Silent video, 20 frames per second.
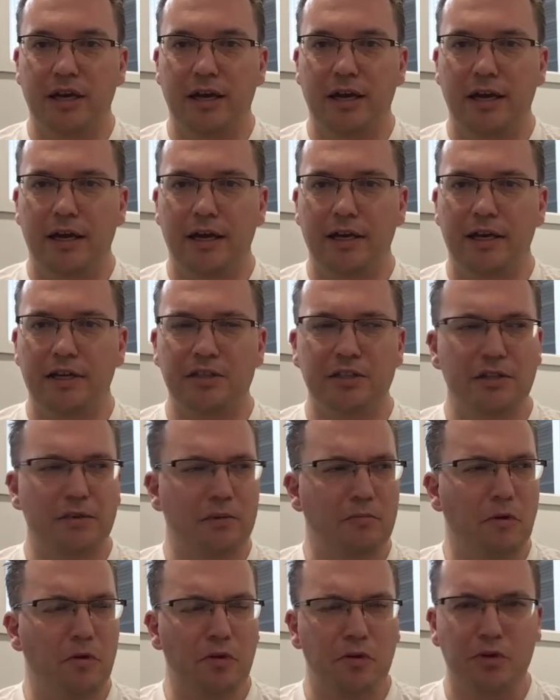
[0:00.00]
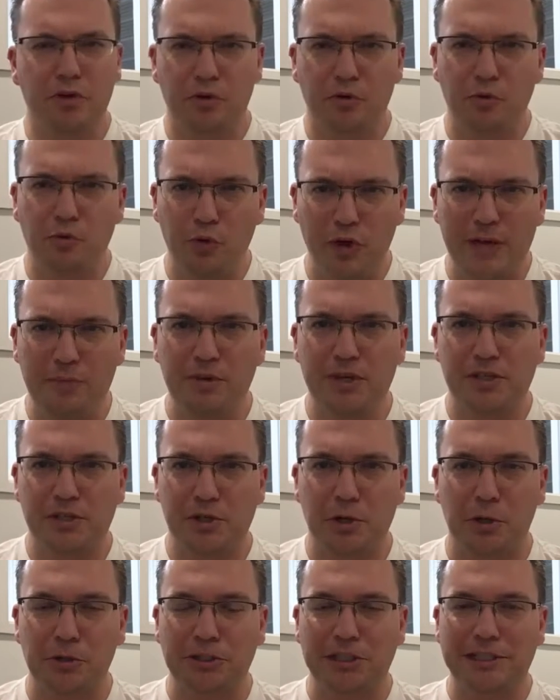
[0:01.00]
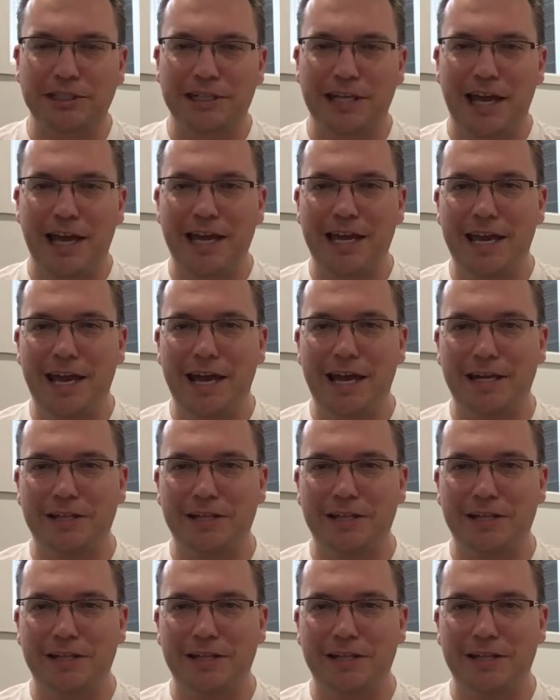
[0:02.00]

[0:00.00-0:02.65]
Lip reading: I guess I'm a wee bit salty today.